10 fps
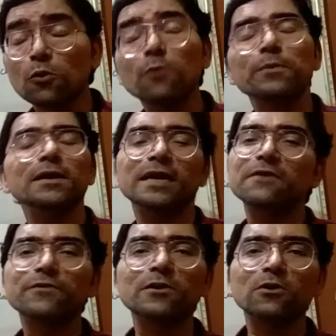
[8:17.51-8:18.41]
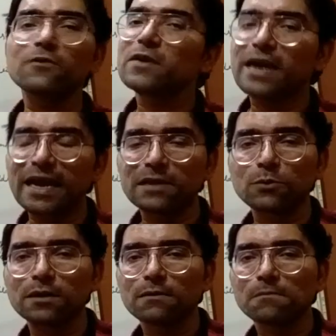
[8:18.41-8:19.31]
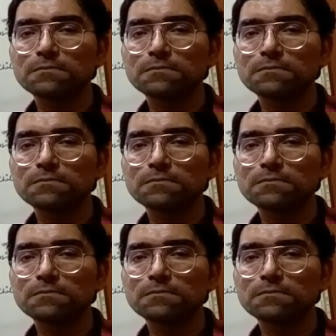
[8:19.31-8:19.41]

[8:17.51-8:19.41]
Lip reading: opened in front of anyone.